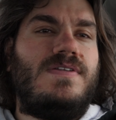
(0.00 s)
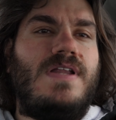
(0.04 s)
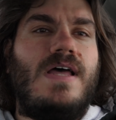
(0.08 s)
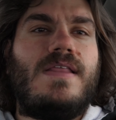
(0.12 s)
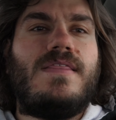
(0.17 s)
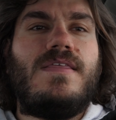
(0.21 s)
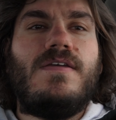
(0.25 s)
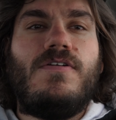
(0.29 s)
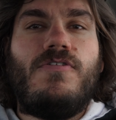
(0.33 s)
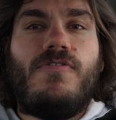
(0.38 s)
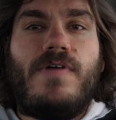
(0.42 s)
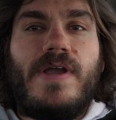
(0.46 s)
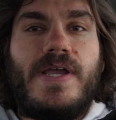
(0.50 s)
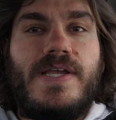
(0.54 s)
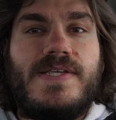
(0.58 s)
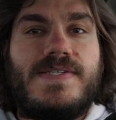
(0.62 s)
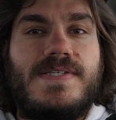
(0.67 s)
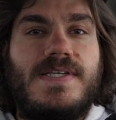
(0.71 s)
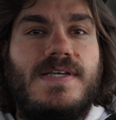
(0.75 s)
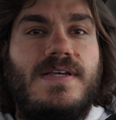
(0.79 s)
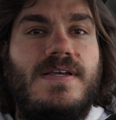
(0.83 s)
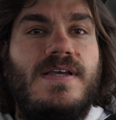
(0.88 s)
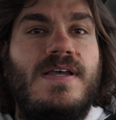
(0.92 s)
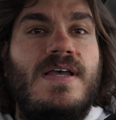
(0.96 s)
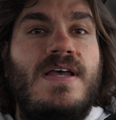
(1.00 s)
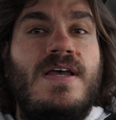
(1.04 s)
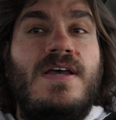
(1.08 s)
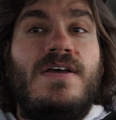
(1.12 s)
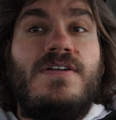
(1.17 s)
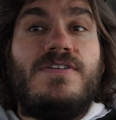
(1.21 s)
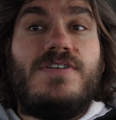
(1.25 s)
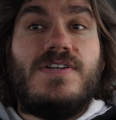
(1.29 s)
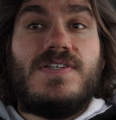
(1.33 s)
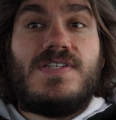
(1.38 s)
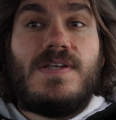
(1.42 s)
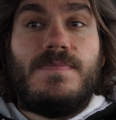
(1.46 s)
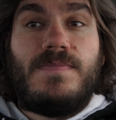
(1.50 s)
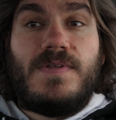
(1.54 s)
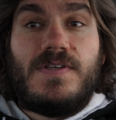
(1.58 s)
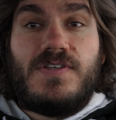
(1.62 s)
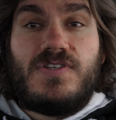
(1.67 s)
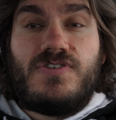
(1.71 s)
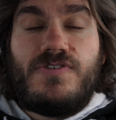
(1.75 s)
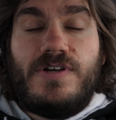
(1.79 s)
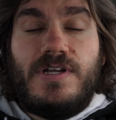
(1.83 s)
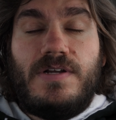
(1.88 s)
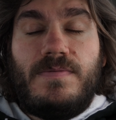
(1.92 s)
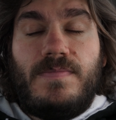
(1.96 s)
Nothing crazy, just something
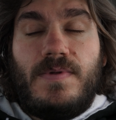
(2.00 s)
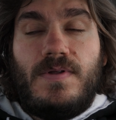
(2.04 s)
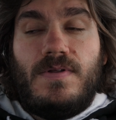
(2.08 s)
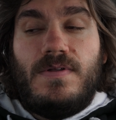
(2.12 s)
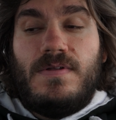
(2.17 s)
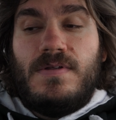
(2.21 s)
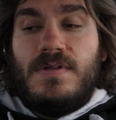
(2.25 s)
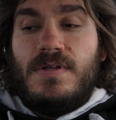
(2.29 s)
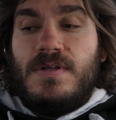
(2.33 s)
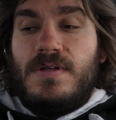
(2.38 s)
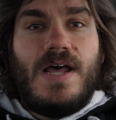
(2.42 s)
streetable.